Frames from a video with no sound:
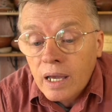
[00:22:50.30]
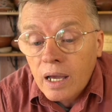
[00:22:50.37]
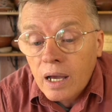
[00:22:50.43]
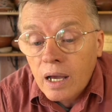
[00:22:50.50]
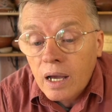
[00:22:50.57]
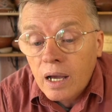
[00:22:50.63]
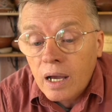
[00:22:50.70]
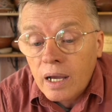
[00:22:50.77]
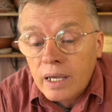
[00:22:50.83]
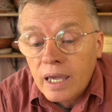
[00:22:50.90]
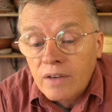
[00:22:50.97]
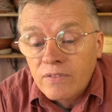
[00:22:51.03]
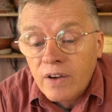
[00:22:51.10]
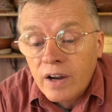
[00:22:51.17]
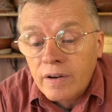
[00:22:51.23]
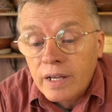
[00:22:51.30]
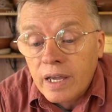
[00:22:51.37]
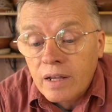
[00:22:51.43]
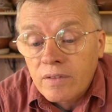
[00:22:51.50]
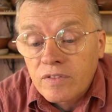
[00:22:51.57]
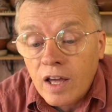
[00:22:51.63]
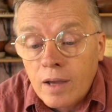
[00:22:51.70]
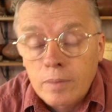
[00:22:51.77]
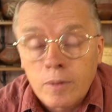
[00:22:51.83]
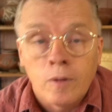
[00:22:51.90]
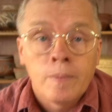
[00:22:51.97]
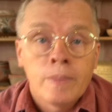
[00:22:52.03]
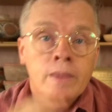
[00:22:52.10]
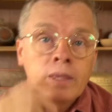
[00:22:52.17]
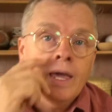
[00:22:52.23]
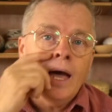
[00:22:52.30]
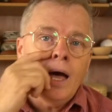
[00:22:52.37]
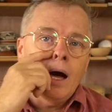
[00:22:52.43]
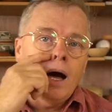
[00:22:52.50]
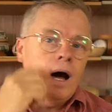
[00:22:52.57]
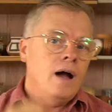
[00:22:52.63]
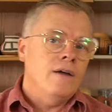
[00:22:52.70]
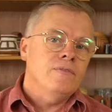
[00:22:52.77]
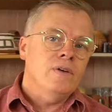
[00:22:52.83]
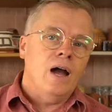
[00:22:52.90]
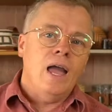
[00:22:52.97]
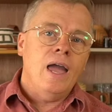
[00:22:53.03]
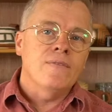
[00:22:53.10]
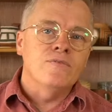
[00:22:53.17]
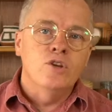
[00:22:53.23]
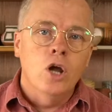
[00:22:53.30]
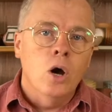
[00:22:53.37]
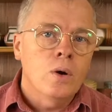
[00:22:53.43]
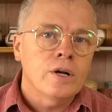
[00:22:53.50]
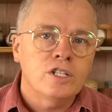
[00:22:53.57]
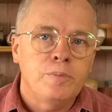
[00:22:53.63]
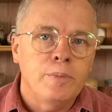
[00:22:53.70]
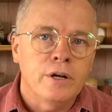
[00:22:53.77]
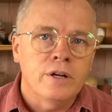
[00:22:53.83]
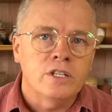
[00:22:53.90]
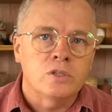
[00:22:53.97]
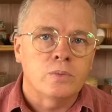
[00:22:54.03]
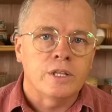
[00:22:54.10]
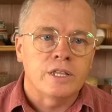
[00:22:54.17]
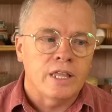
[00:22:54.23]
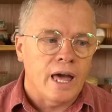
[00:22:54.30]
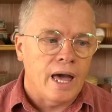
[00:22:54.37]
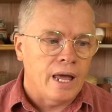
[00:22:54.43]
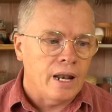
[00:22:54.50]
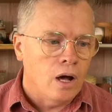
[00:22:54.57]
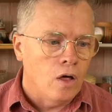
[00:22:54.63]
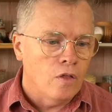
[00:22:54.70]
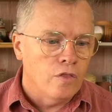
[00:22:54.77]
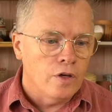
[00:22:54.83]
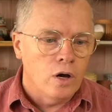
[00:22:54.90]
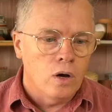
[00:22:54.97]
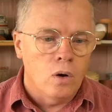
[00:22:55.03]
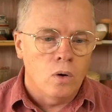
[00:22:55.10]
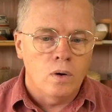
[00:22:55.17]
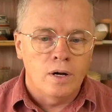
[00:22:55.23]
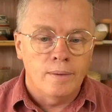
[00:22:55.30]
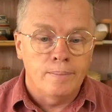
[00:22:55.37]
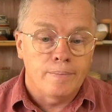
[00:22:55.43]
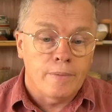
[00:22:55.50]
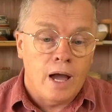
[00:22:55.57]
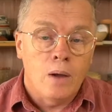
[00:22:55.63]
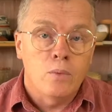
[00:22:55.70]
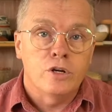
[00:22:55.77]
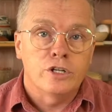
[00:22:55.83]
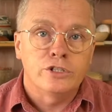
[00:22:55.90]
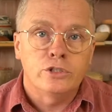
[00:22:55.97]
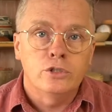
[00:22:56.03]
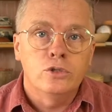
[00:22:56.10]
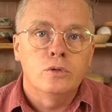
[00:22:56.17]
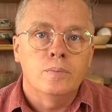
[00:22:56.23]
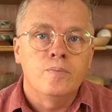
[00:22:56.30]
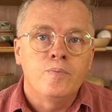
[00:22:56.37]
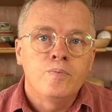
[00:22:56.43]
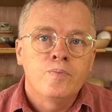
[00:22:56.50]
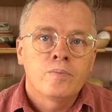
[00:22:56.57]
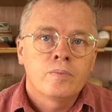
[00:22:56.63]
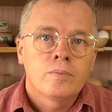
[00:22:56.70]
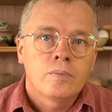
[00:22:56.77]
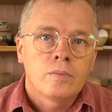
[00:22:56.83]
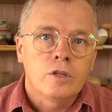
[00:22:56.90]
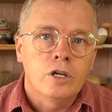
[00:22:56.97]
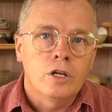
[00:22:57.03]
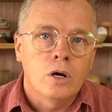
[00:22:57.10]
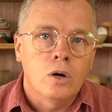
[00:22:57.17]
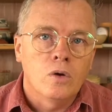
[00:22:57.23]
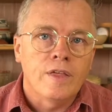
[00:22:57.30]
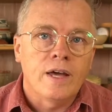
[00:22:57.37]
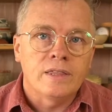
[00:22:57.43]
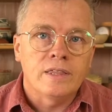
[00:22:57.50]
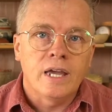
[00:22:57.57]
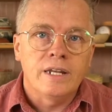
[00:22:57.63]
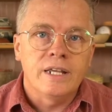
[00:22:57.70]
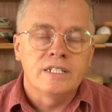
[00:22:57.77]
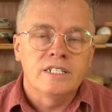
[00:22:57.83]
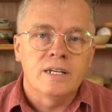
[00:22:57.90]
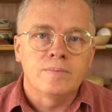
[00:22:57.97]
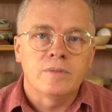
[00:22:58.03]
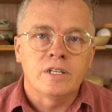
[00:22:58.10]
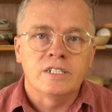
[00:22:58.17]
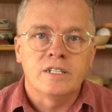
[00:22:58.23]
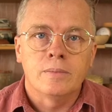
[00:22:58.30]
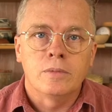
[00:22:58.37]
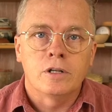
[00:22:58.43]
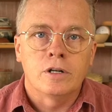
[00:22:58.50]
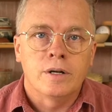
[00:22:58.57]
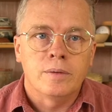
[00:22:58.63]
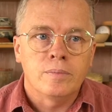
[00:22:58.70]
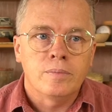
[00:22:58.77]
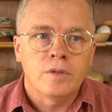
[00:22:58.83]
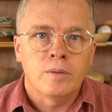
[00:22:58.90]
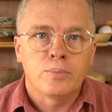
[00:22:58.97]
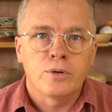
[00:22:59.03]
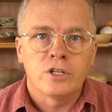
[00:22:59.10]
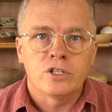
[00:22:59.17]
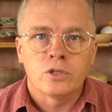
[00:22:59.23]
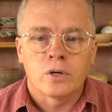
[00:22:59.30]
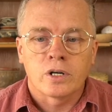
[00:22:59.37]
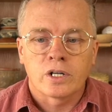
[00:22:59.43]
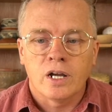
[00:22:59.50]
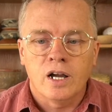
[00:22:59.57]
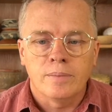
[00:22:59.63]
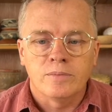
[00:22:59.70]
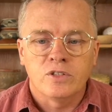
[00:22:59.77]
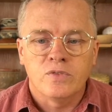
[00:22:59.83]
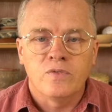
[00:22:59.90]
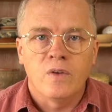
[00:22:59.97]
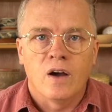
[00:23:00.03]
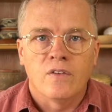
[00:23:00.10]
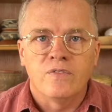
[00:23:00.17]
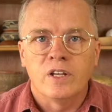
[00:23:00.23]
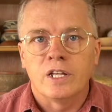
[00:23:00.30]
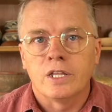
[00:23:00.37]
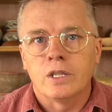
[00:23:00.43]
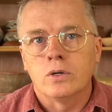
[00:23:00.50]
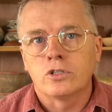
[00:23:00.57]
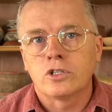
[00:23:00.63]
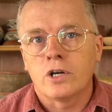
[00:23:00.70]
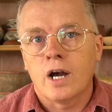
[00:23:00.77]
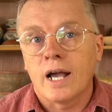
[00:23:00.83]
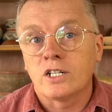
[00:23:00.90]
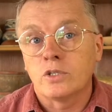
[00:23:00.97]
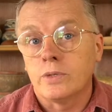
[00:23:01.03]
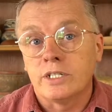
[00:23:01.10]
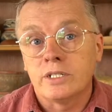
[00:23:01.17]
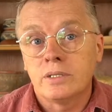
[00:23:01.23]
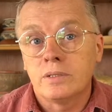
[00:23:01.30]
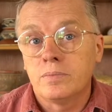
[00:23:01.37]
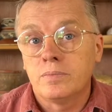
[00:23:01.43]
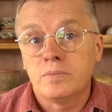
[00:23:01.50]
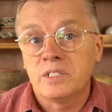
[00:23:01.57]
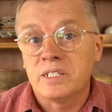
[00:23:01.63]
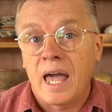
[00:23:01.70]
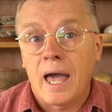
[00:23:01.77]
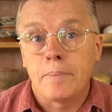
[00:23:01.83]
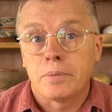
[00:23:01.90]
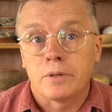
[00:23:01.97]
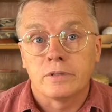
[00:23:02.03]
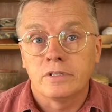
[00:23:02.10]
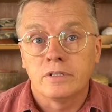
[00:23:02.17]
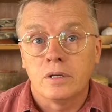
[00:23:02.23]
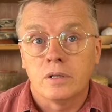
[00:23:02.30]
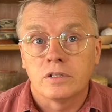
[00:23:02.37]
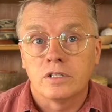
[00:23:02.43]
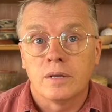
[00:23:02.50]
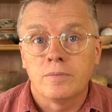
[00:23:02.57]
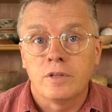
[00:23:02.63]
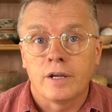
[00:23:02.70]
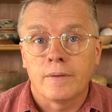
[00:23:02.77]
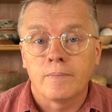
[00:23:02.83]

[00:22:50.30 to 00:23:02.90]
uh, I can't fire it again, flammable. Yeah, I've, I have no experience with that, although um, I would assume, you know, that they did something similar in, in prehistoric times, uh, filling those cracks with sap or, or something.